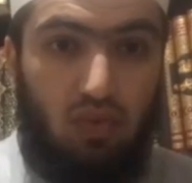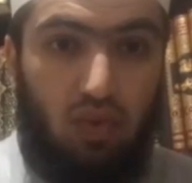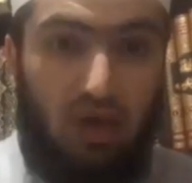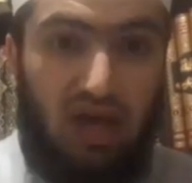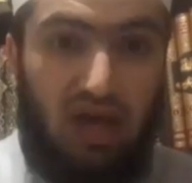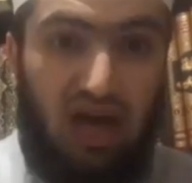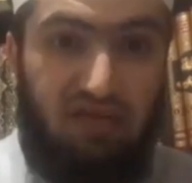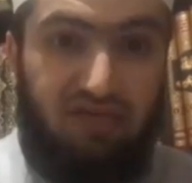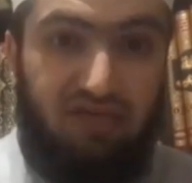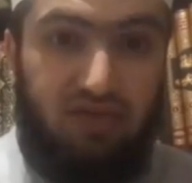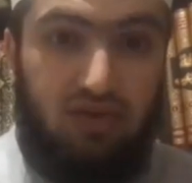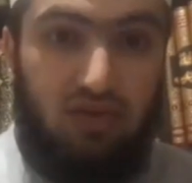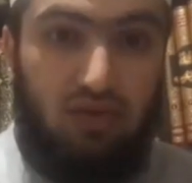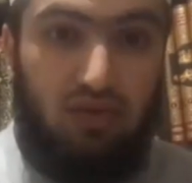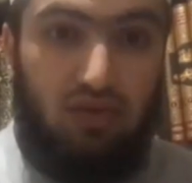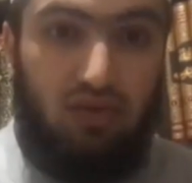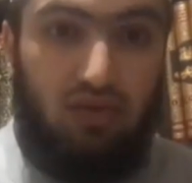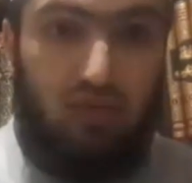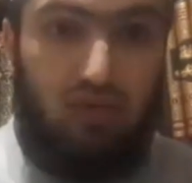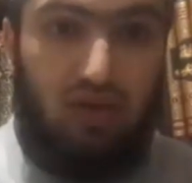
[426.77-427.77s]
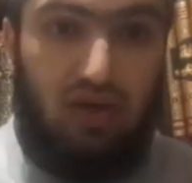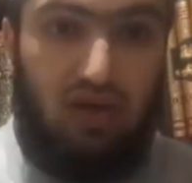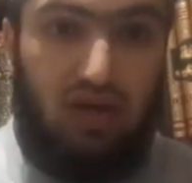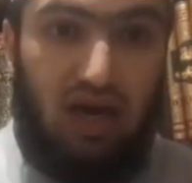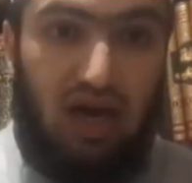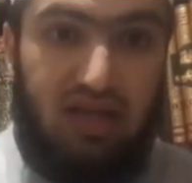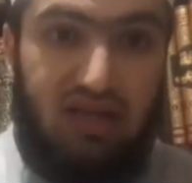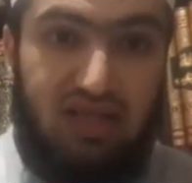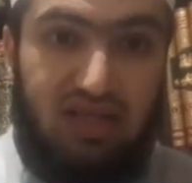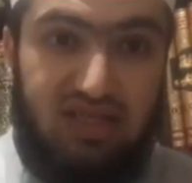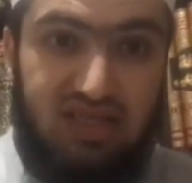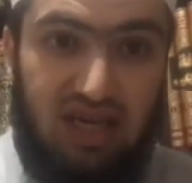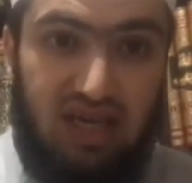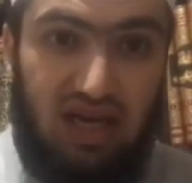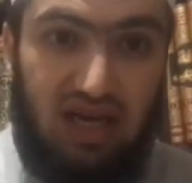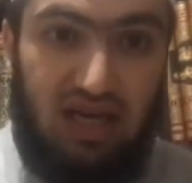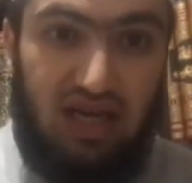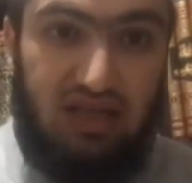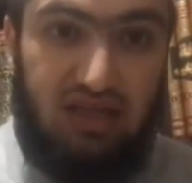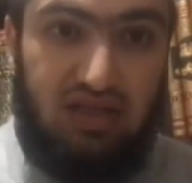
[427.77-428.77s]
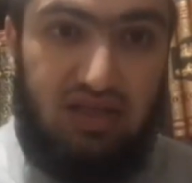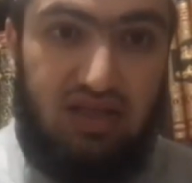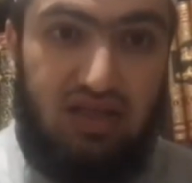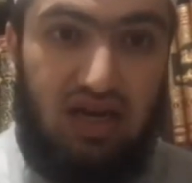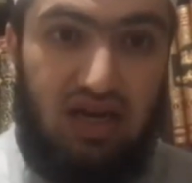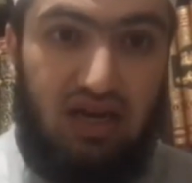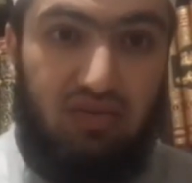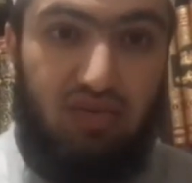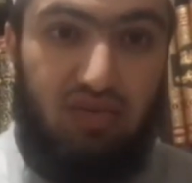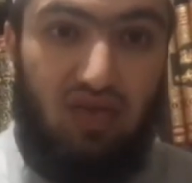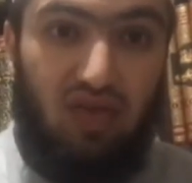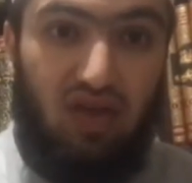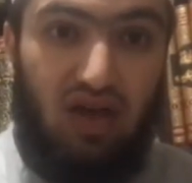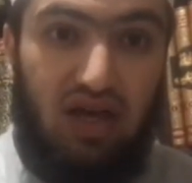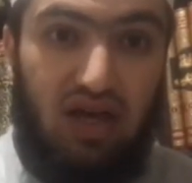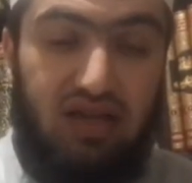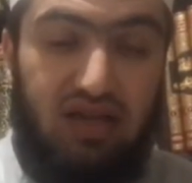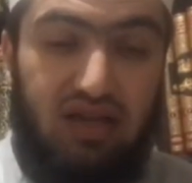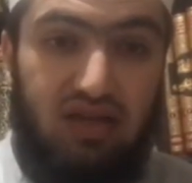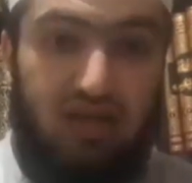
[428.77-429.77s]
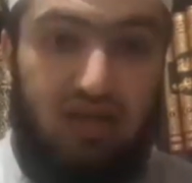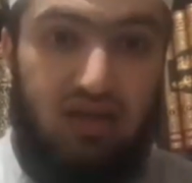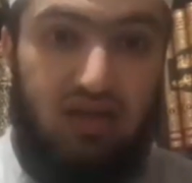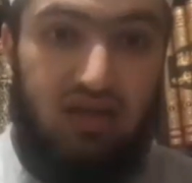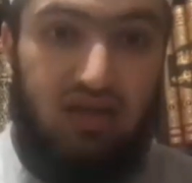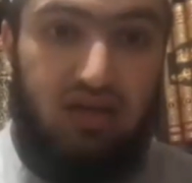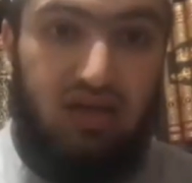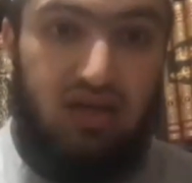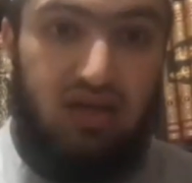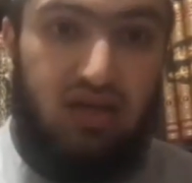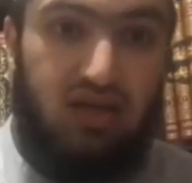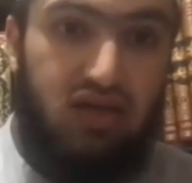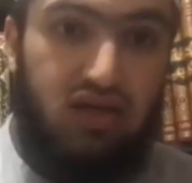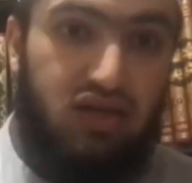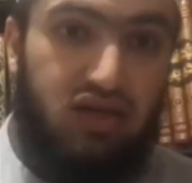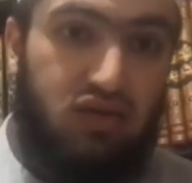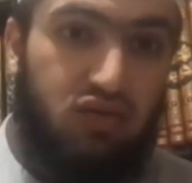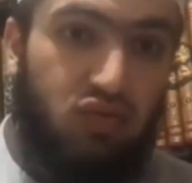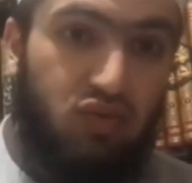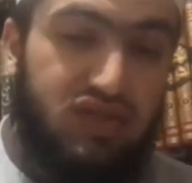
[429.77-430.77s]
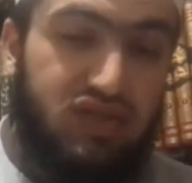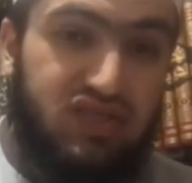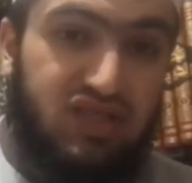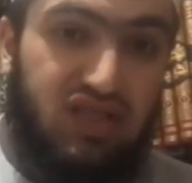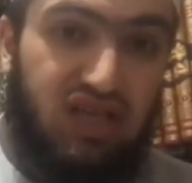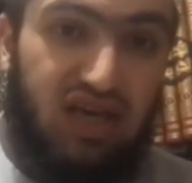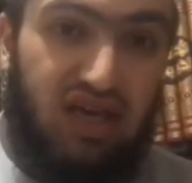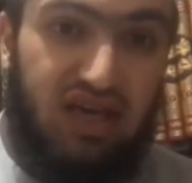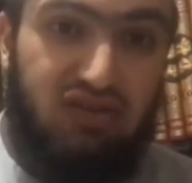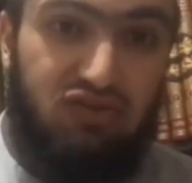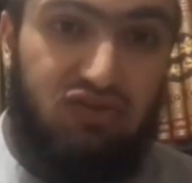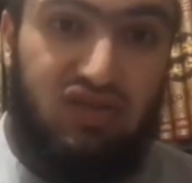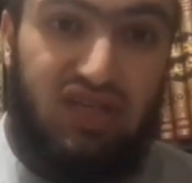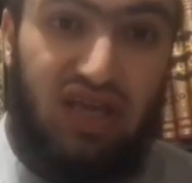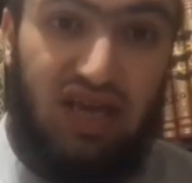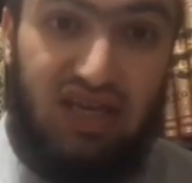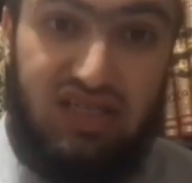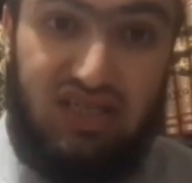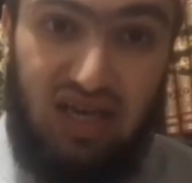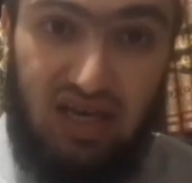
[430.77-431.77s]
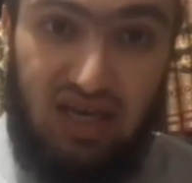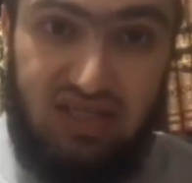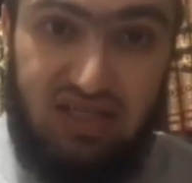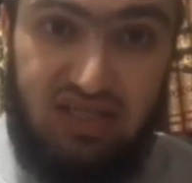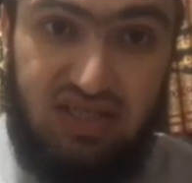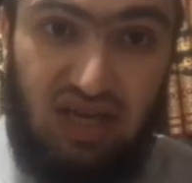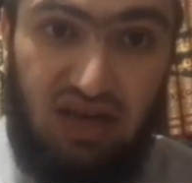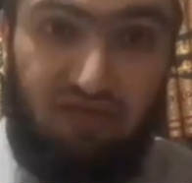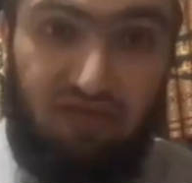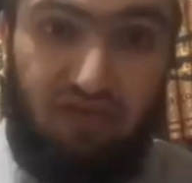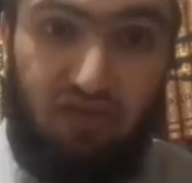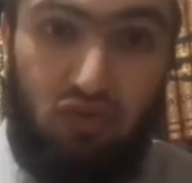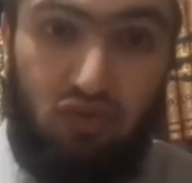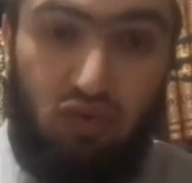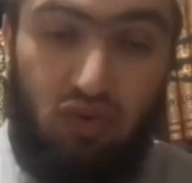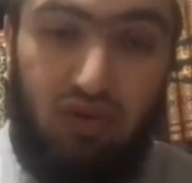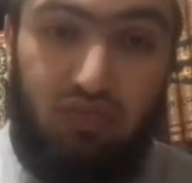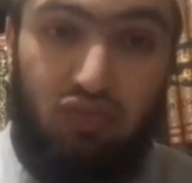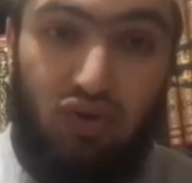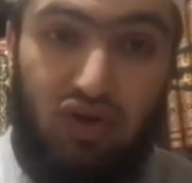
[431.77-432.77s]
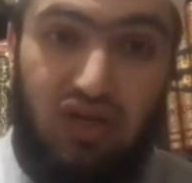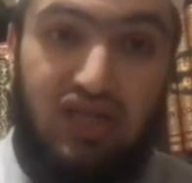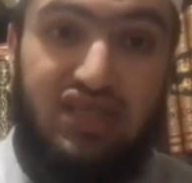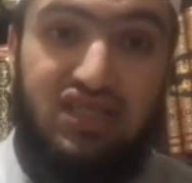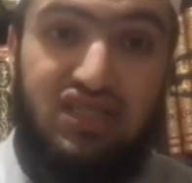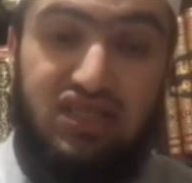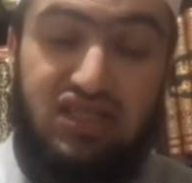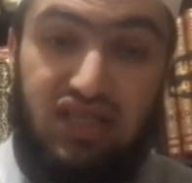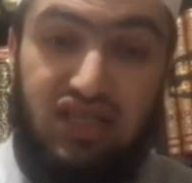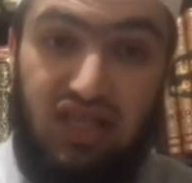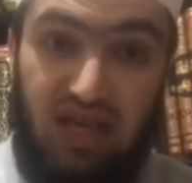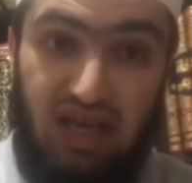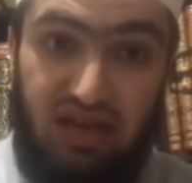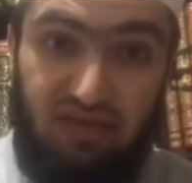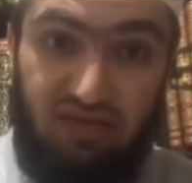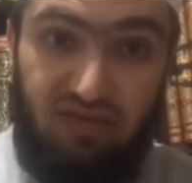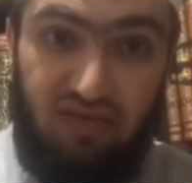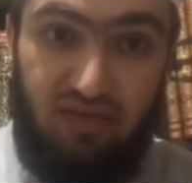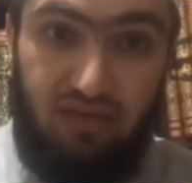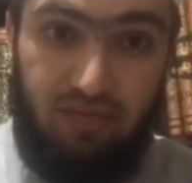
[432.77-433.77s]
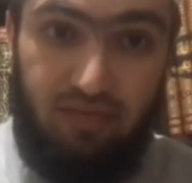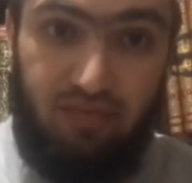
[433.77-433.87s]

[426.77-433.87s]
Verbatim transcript: we have to understand that Ramadan was there to teach us a few important lessons in life